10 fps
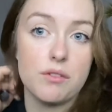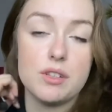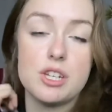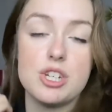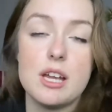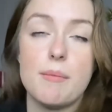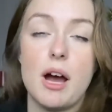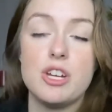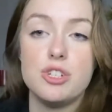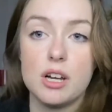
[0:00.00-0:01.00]
through this year, but I
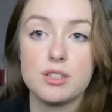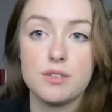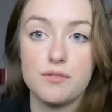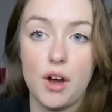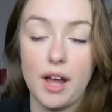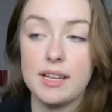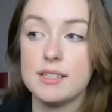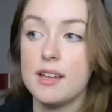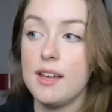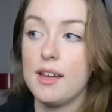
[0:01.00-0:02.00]
just find
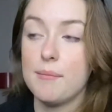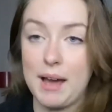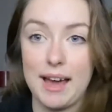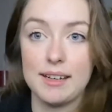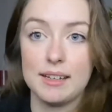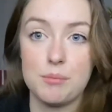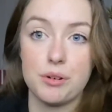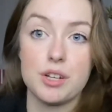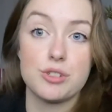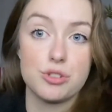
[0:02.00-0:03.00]
panning lip
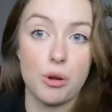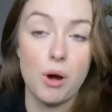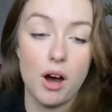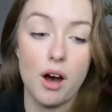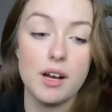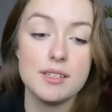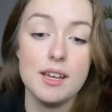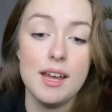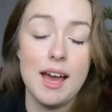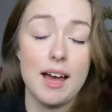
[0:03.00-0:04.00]
products so hard,
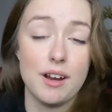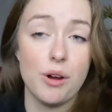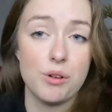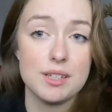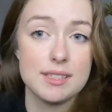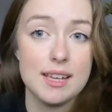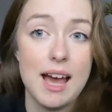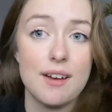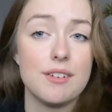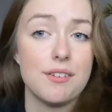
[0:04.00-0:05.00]
and I honestly
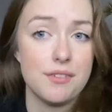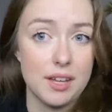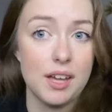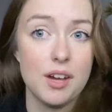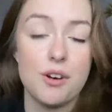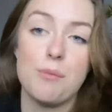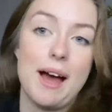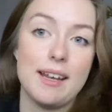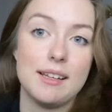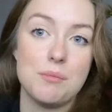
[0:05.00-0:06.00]
have a fear of
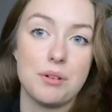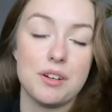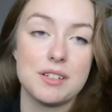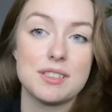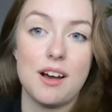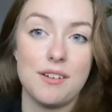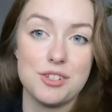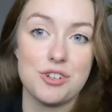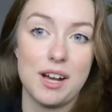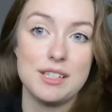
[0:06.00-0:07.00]
panning lip products after
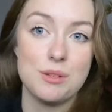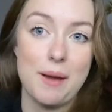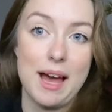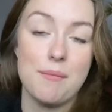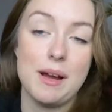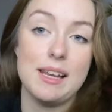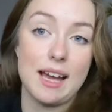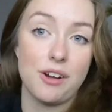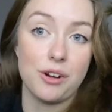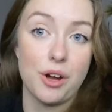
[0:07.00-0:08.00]
trying to pan my
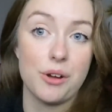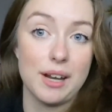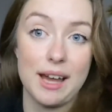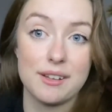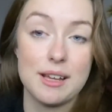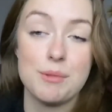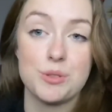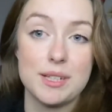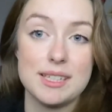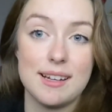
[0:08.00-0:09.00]
Lacquer & Co Cloud Lip in
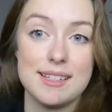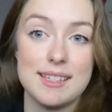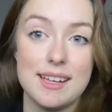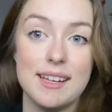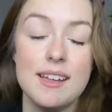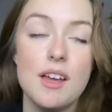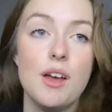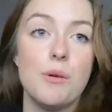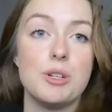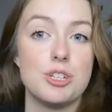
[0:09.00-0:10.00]
2019,
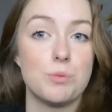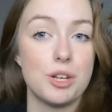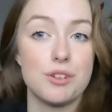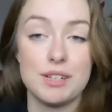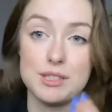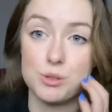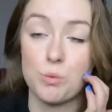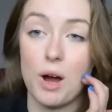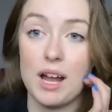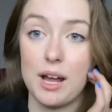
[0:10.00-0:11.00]
which is one of the reasons
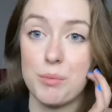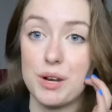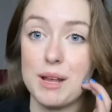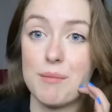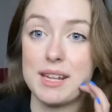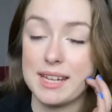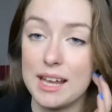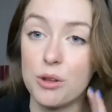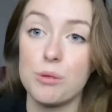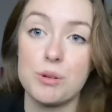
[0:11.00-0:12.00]
why I put it in my
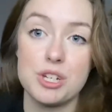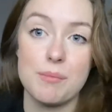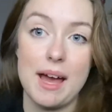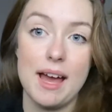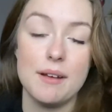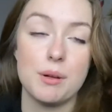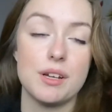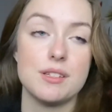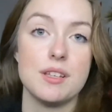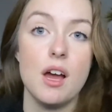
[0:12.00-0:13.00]
year-long project pan,
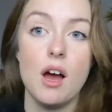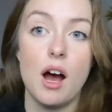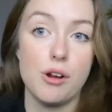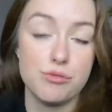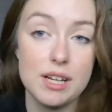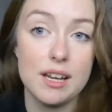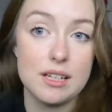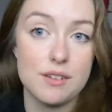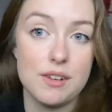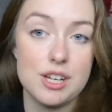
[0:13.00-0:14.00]
because I really like to
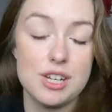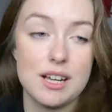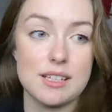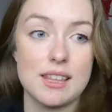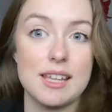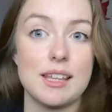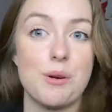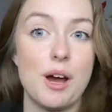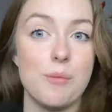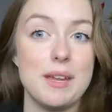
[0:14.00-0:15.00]
finish it, because I think that will
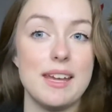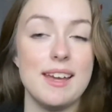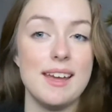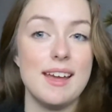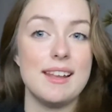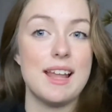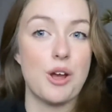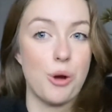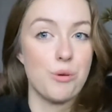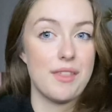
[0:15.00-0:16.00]
help me let
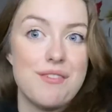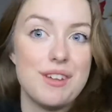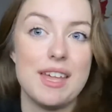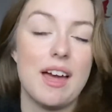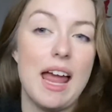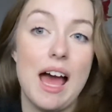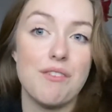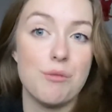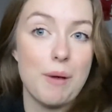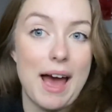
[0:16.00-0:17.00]
go of that fear that I have
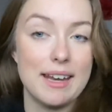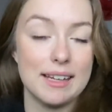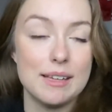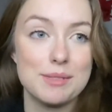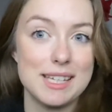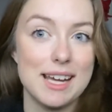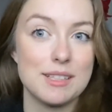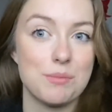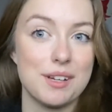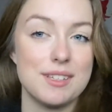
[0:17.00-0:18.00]
of panning lipsticks,
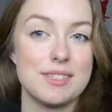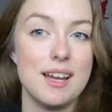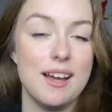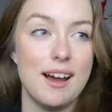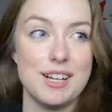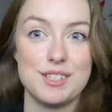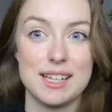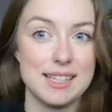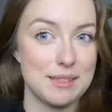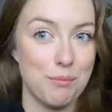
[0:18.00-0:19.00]
because I just think
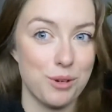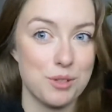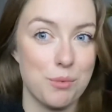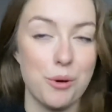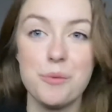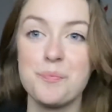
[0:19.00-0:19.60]
it's impossible.